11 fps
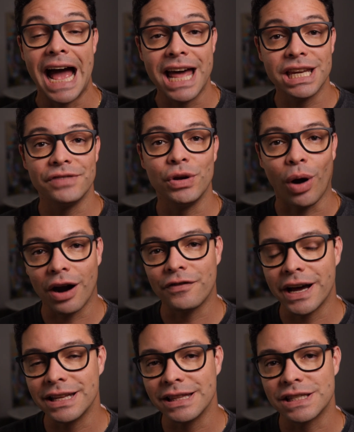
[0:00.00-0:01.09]
And if you are
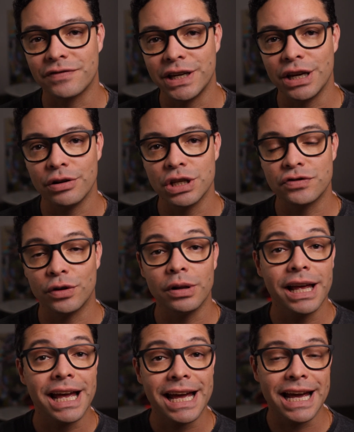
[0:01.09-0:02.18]
finding this video
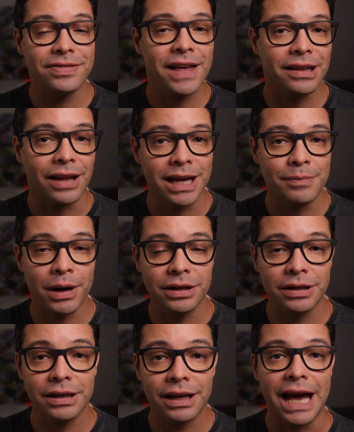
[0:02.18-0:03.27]
useful, hit that like
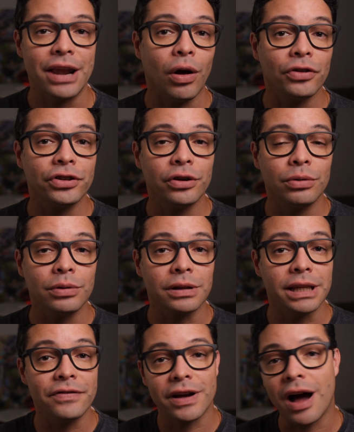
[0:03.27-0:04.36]
button and also
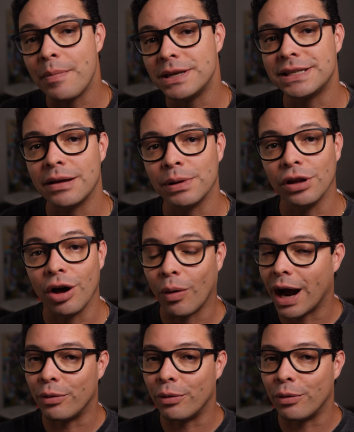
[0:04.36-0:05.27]
leave a comment down below.